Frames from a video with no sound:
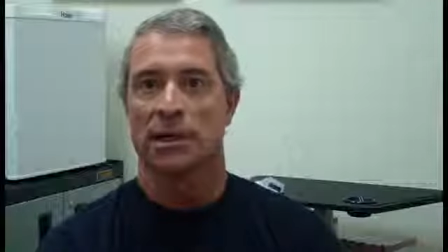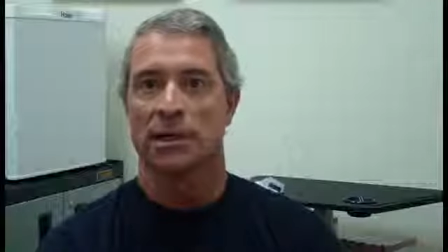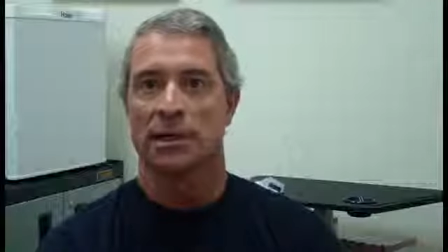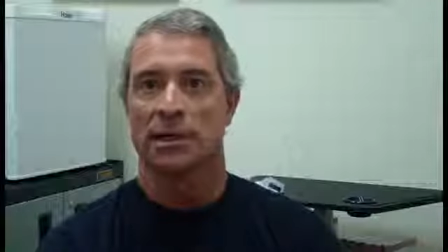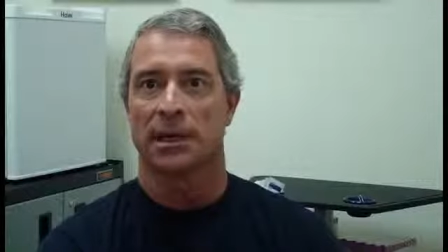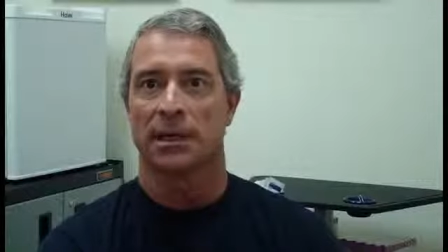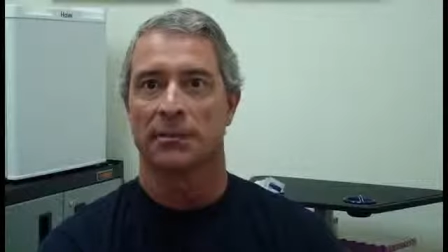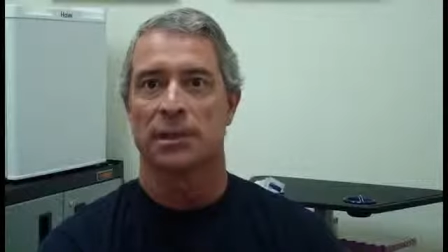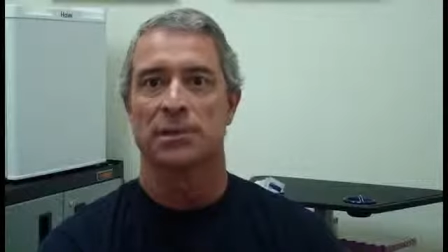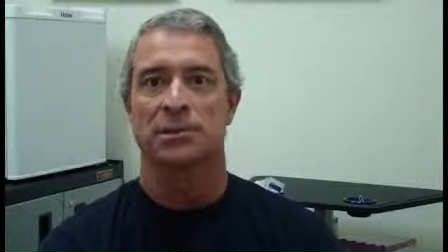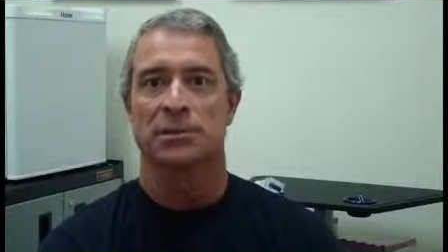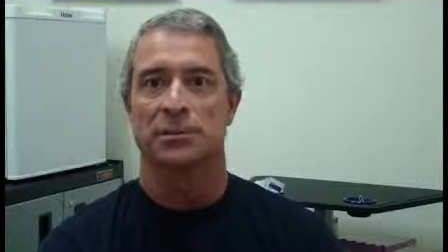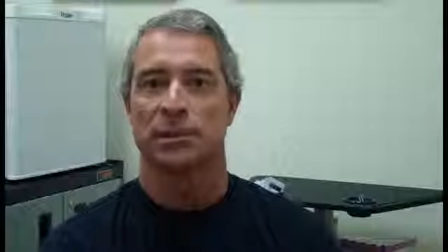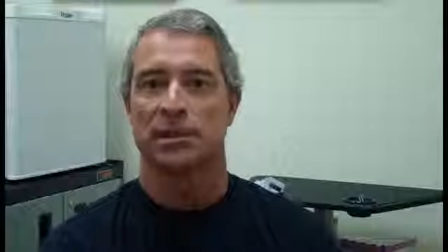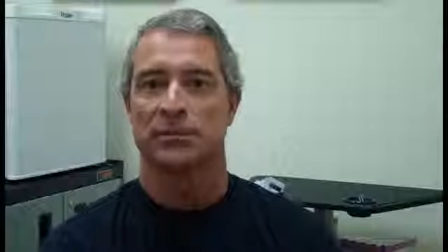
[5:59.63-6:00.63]
I
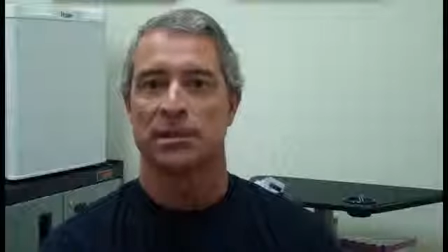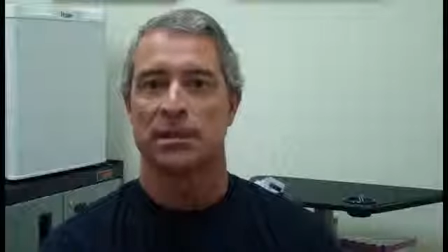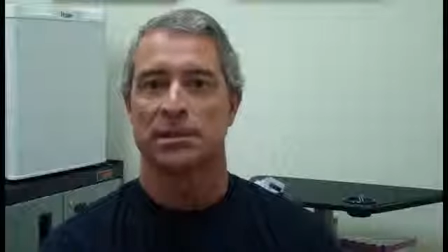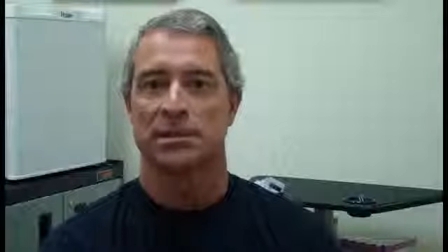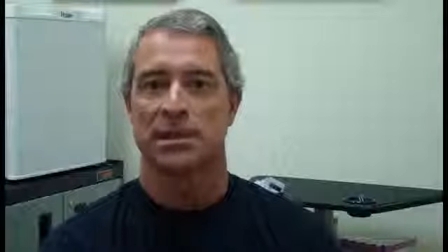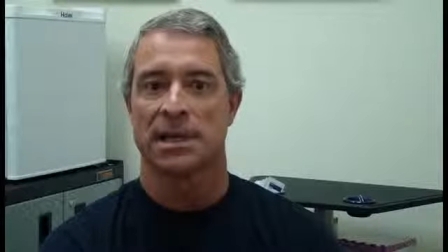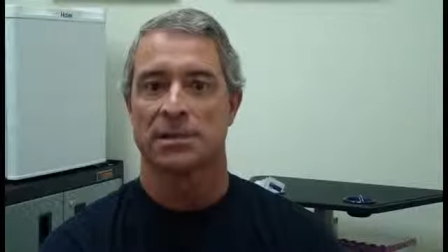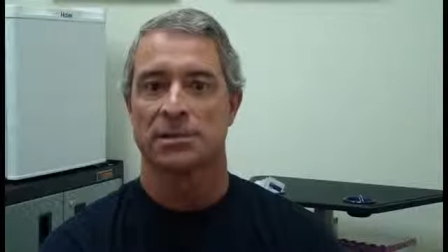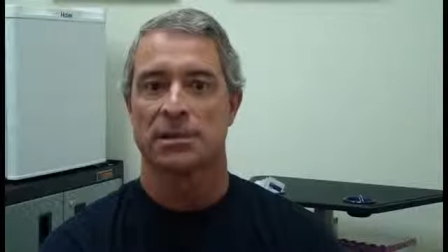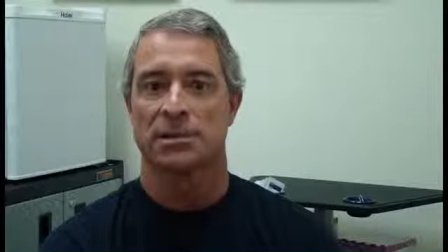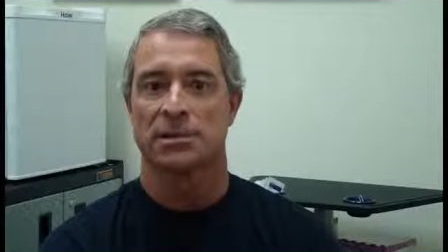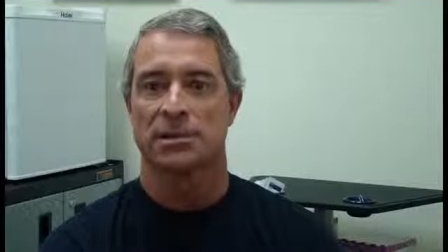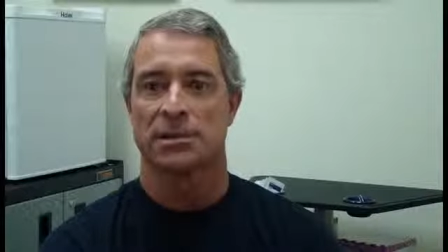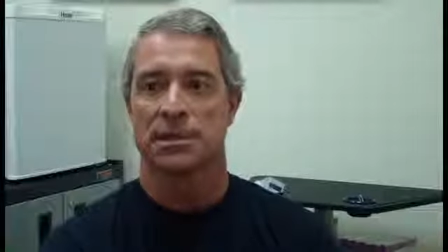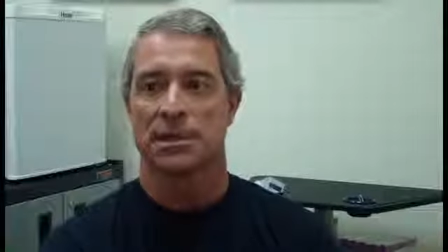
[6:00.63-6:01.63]
personally believe that it's not
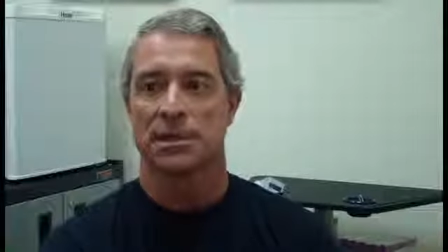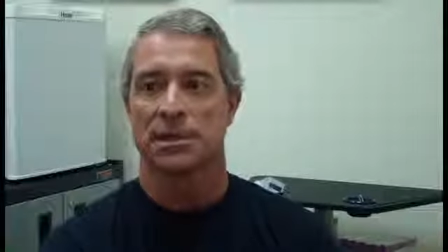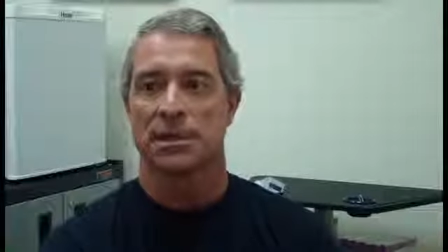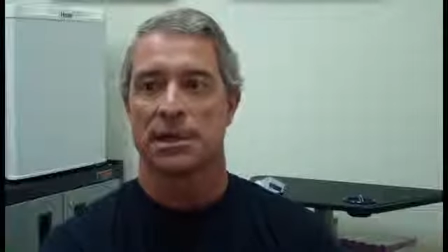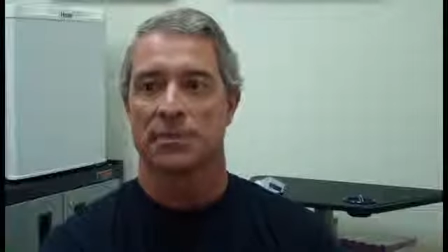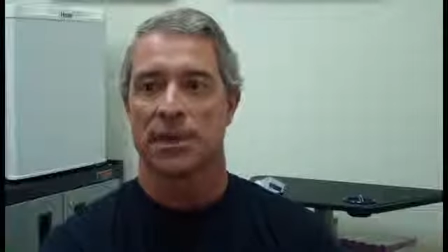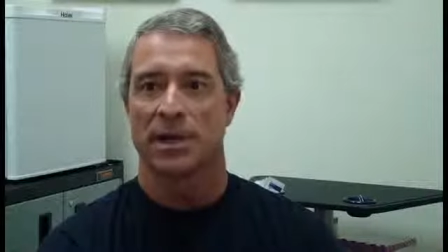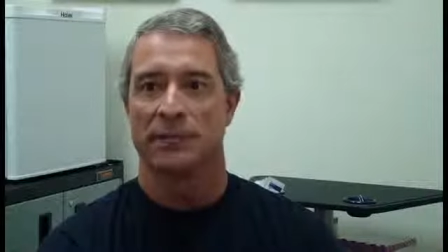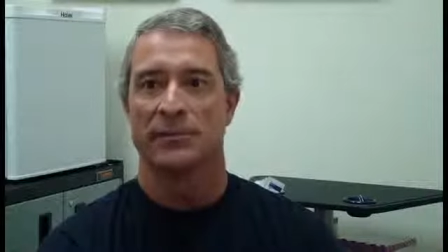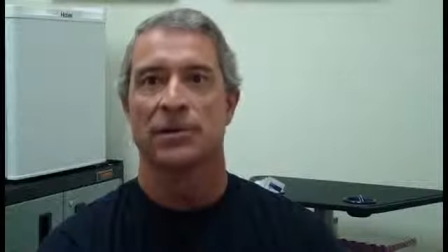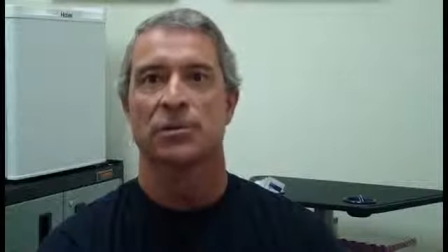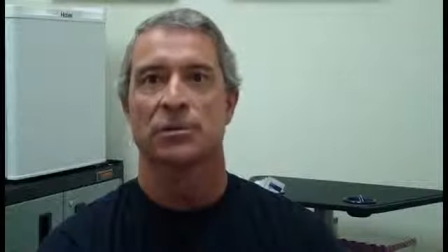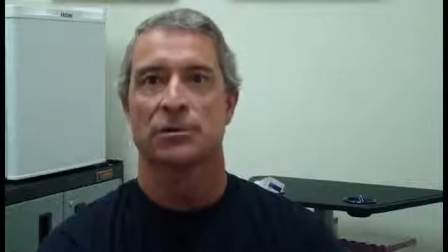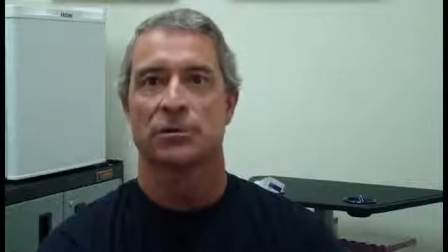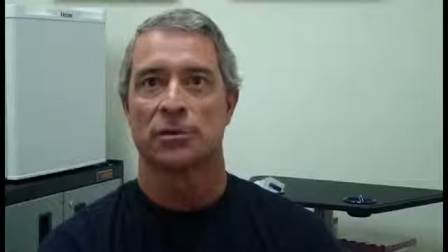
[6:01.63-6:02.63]
just
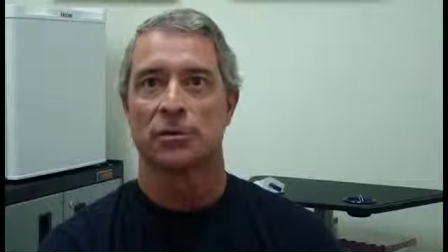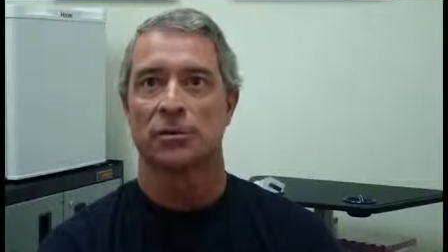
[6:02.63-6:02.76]
beneficial